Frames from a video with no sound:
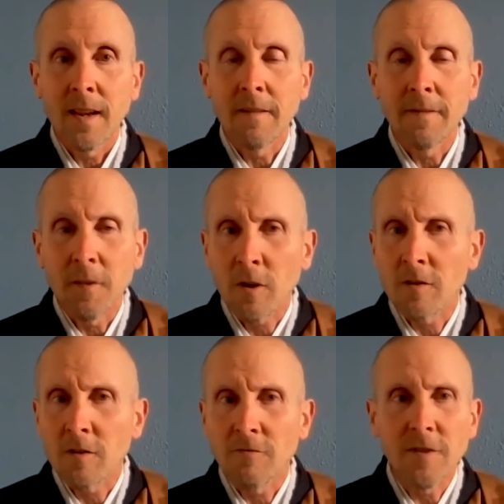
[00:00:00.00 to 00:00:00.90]
If the
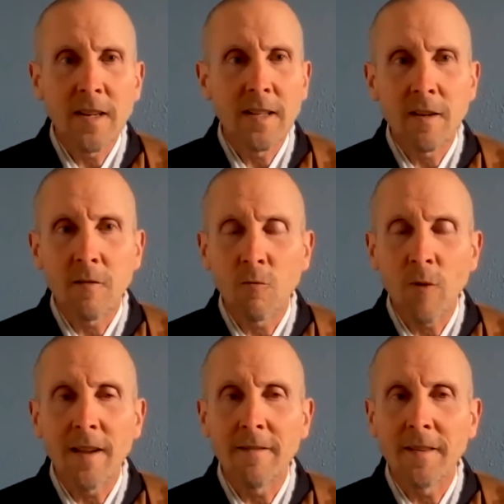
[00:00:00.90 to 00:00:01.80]
water is really
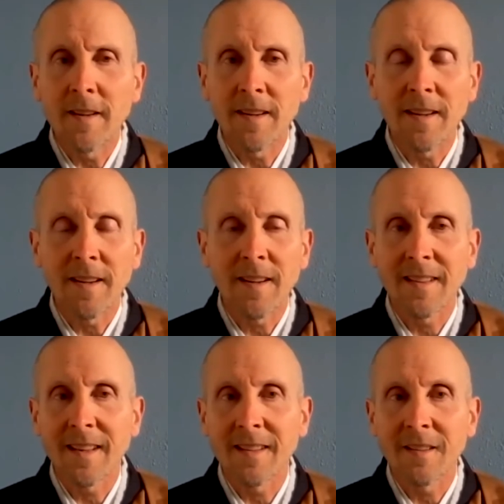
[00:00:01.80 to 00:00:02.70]
wavy,
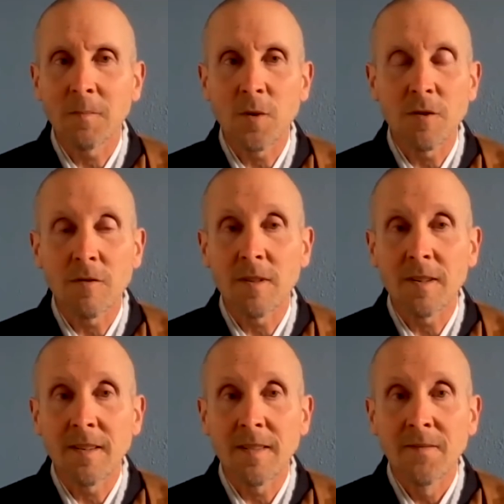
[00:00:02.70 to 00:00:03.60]
then the
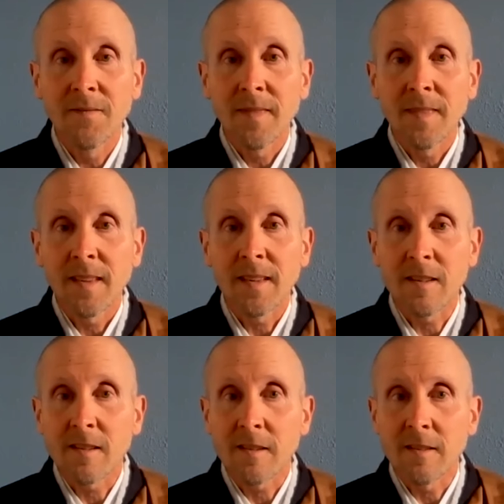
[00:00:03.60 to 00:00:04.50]
moon
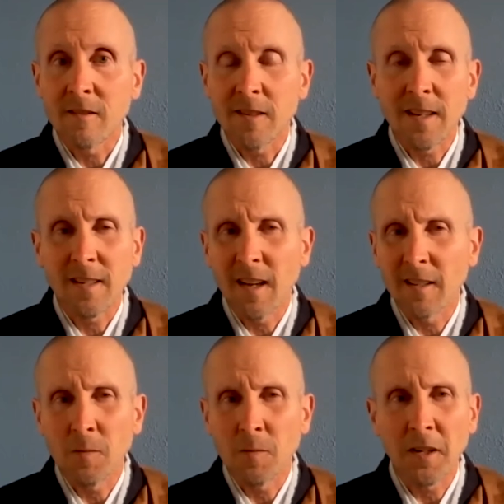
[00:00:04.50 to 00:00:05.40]
just looks like
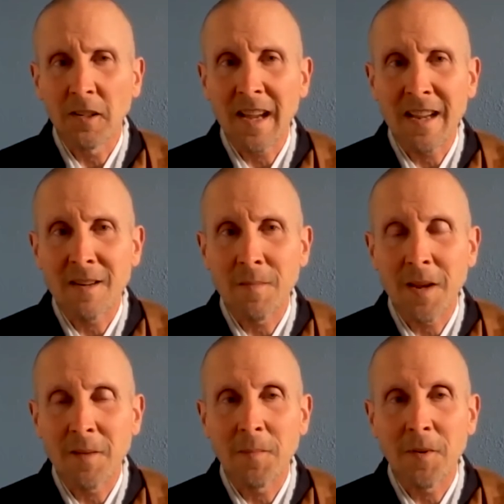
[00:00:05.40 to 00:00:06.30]
a little bit of light
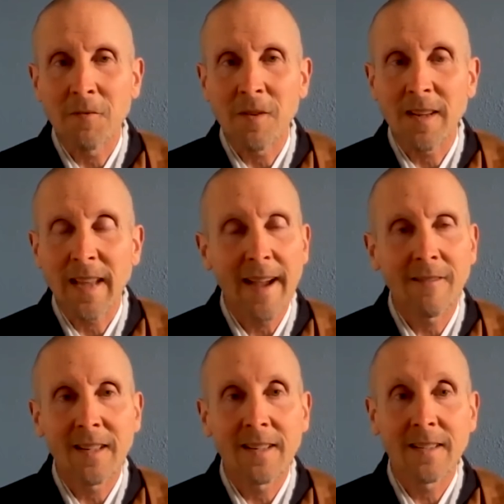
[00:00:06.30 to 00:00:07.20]
maybe, but we
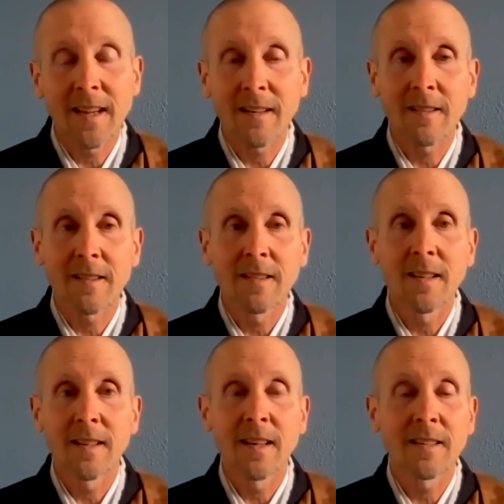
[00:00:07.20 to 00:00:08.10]
can't really tell
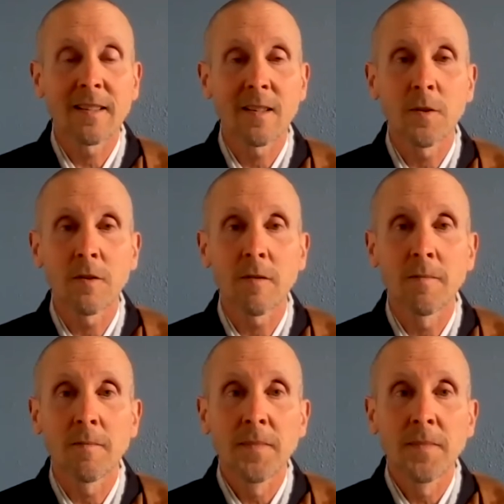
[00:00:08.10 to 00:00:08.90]
that it's a moon.